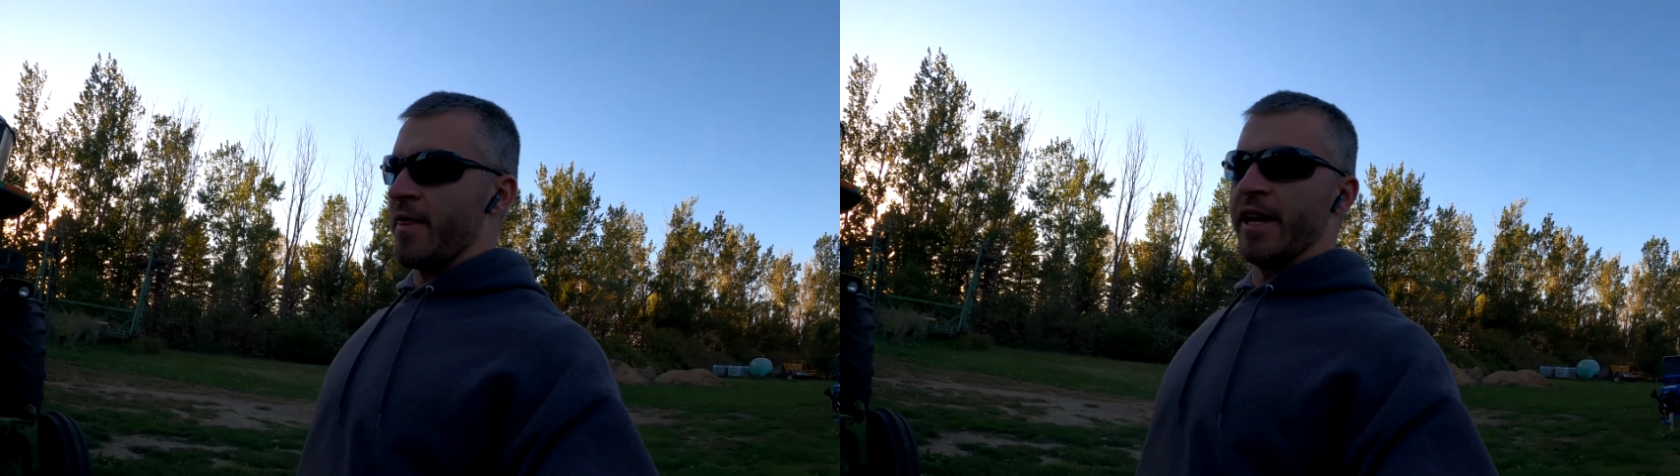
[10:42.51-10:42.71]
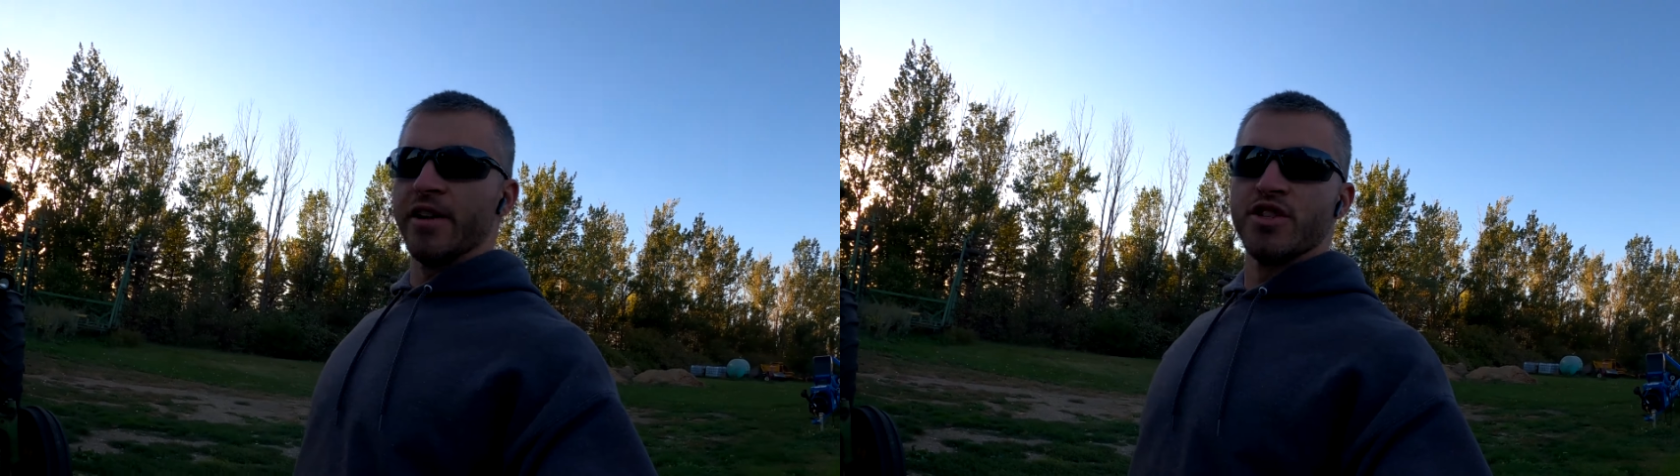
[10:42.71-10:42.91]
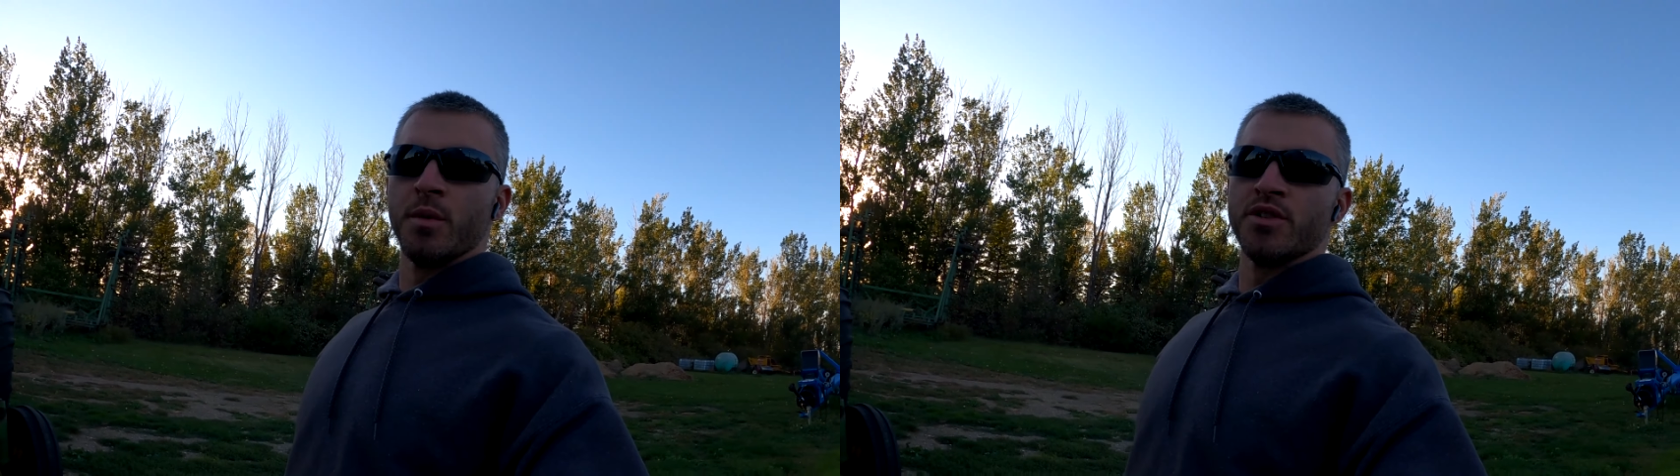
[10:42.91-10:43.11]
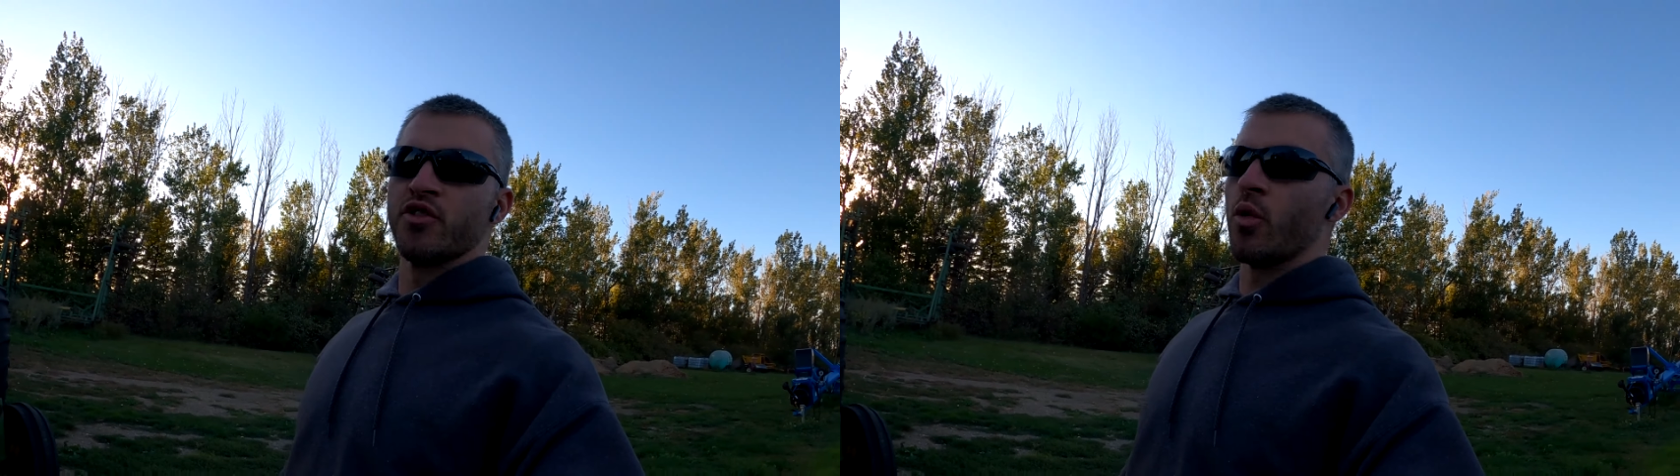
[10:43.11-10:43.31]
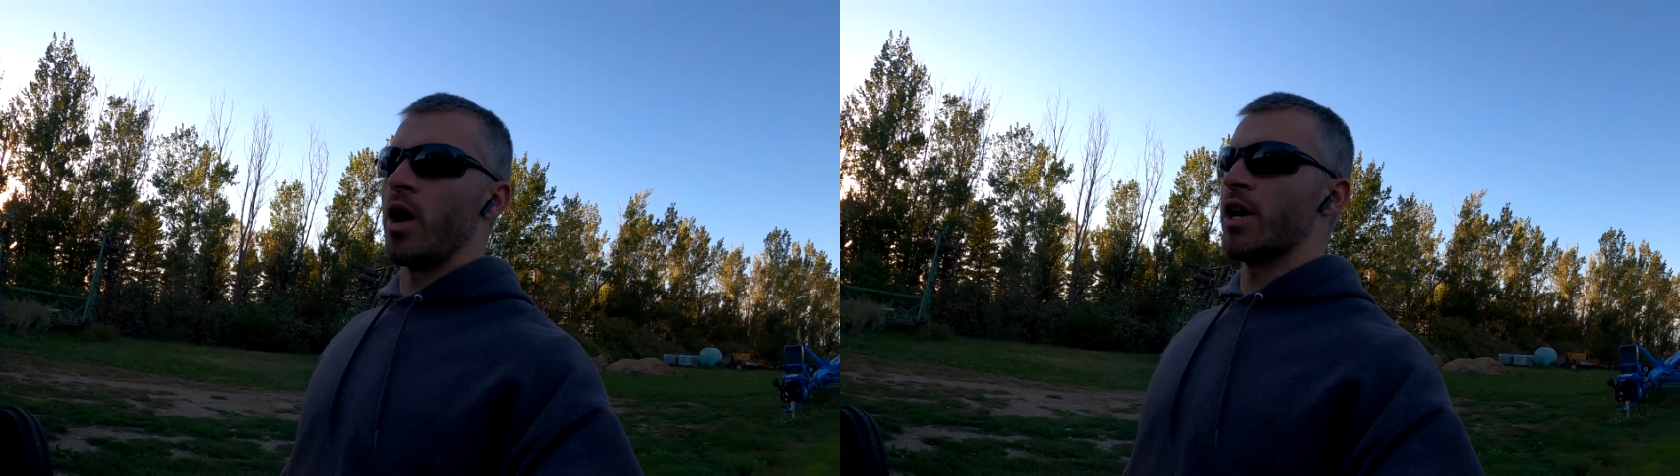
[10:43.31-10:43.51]
Thank you so much
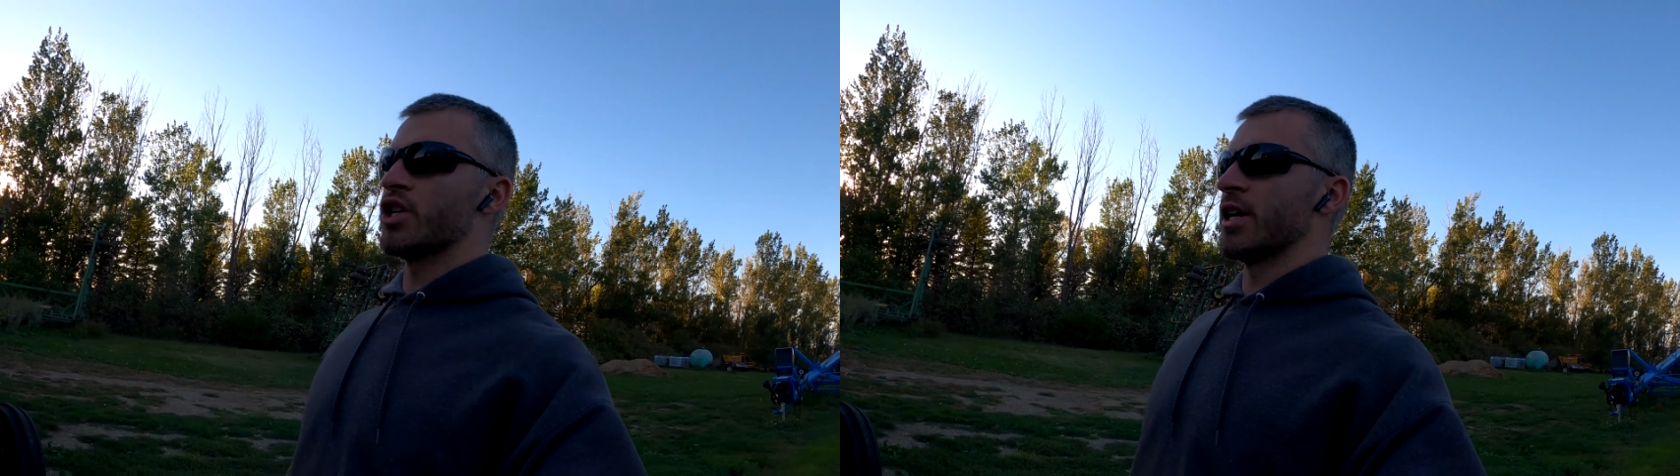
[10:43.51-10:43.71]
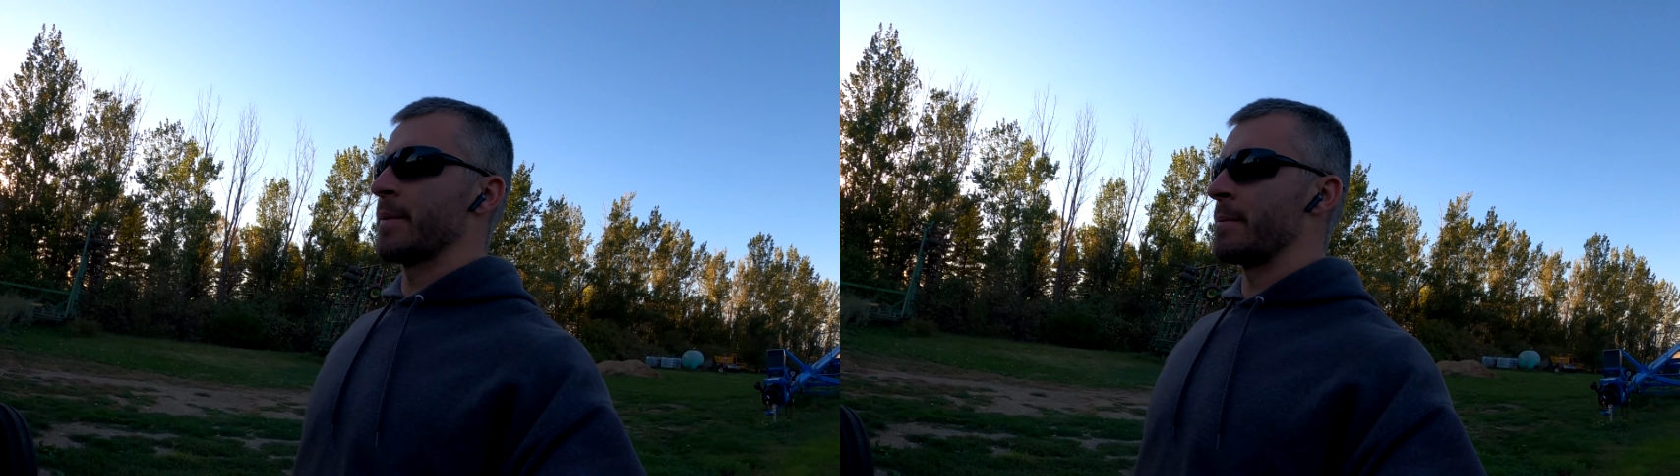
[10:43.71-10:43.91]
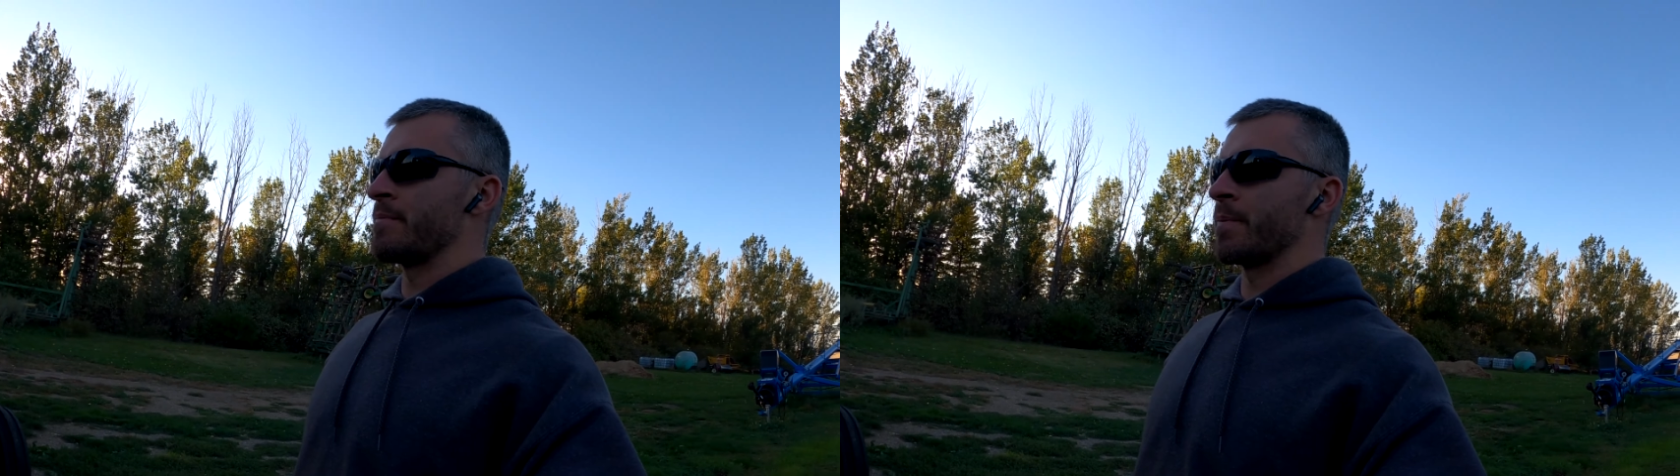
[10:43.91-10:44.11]
for watching,